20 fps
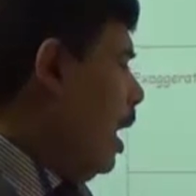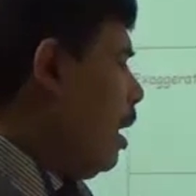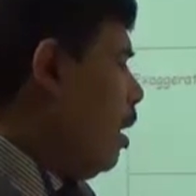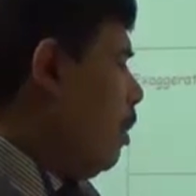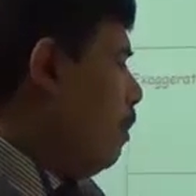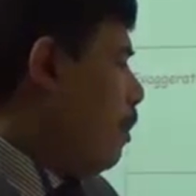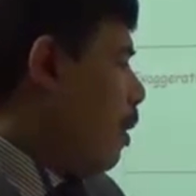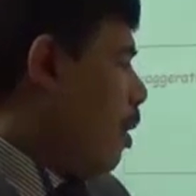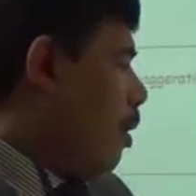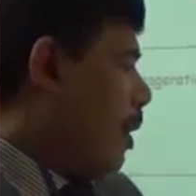
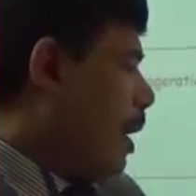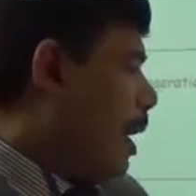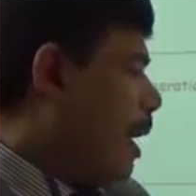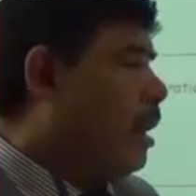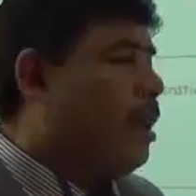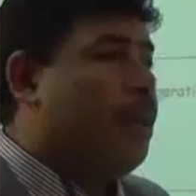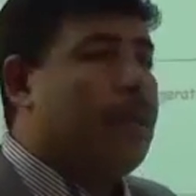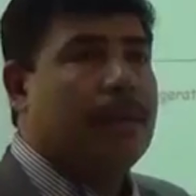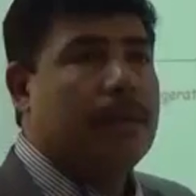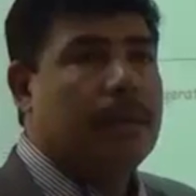Like
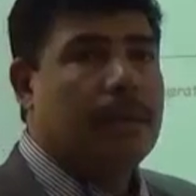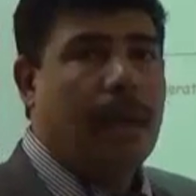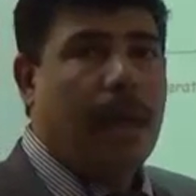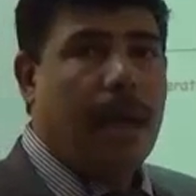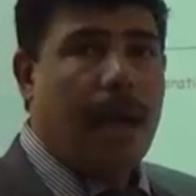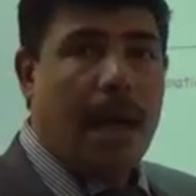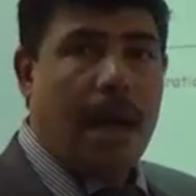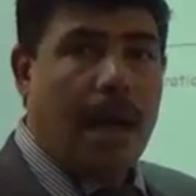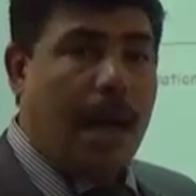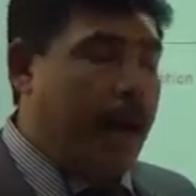boring,
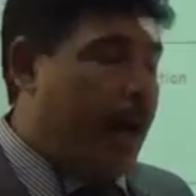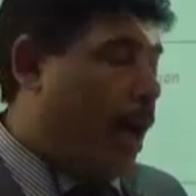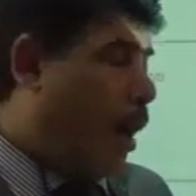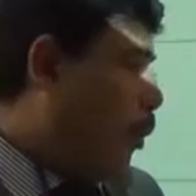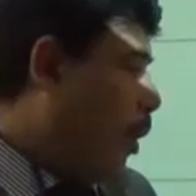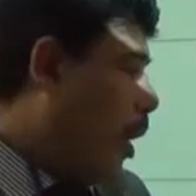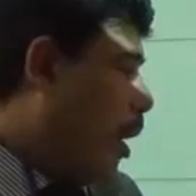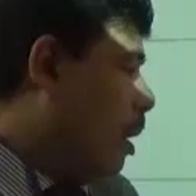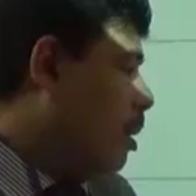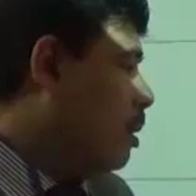
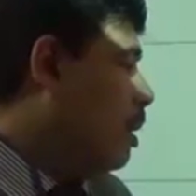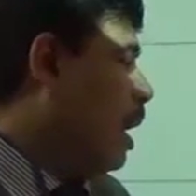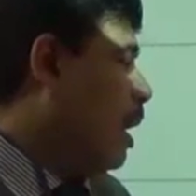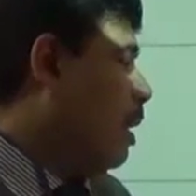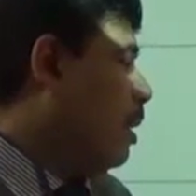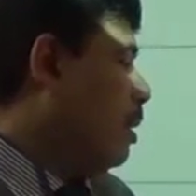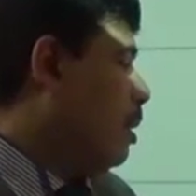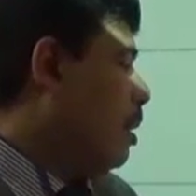a word,